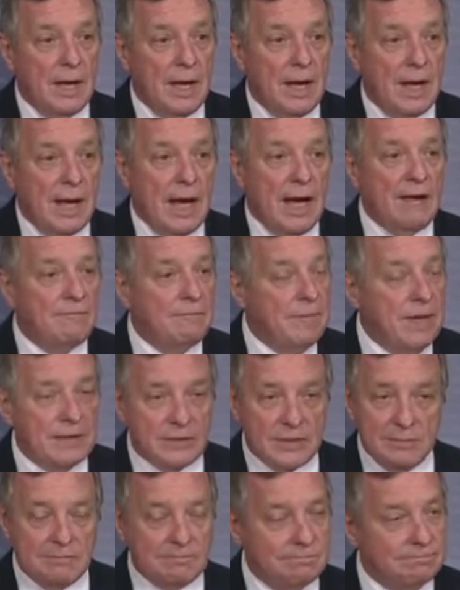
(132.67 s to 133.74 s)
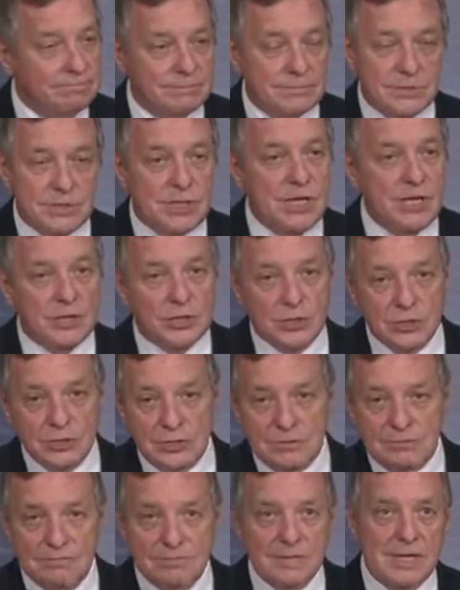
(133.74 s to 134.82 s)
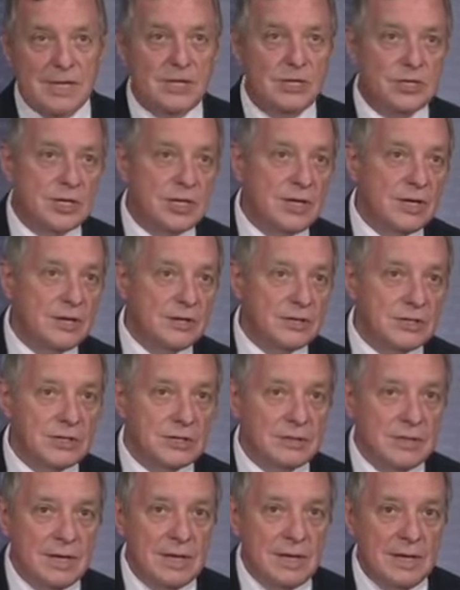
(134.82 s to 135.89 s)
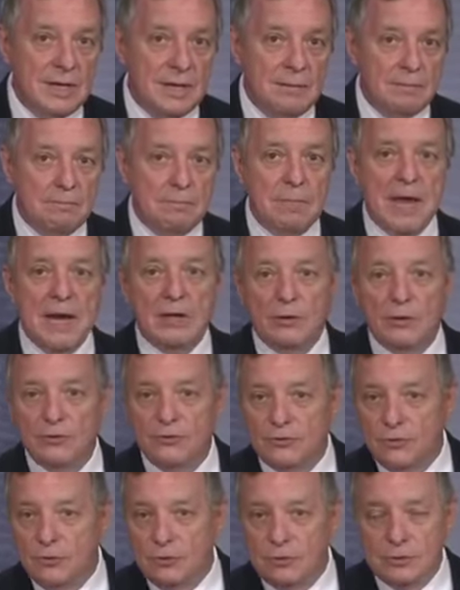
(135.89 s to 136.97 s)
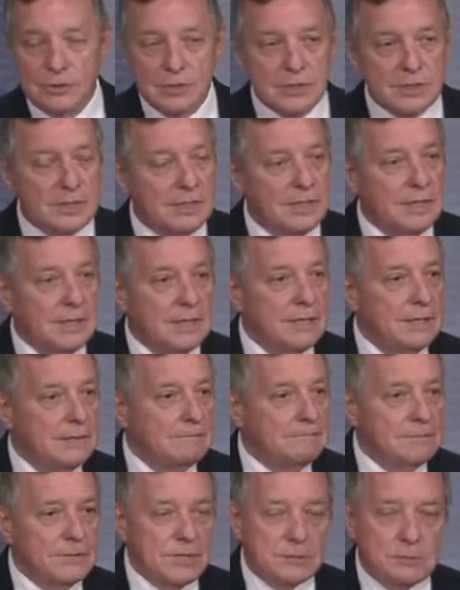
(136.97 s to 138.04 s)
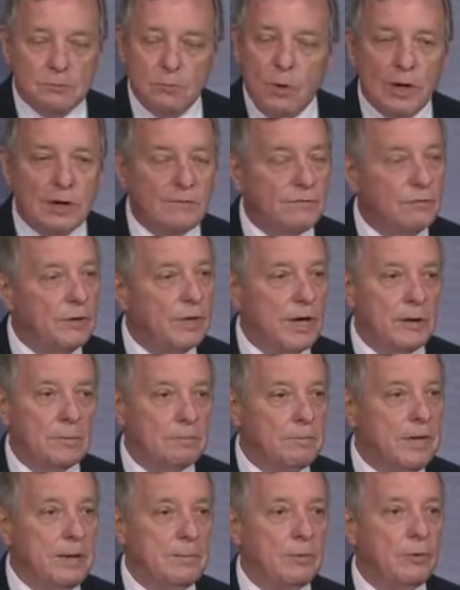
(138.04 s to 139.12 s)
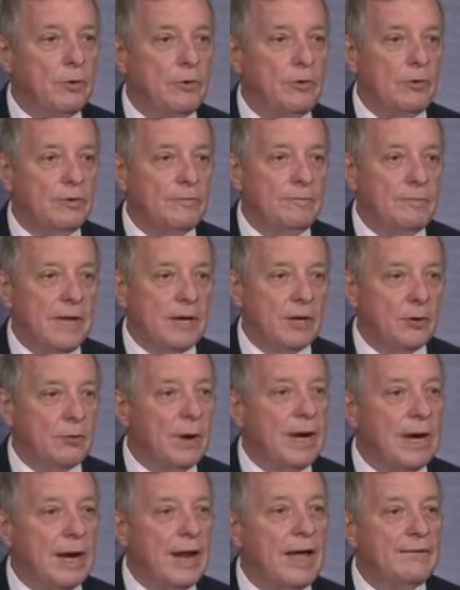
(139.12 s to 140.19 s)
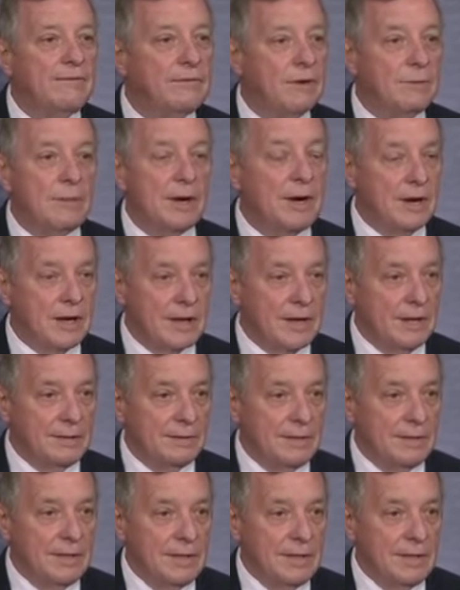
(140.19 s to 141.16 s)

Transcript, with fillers: I've met them, teachers, engineers, medical students, just wonderful young people who have made a great life in America.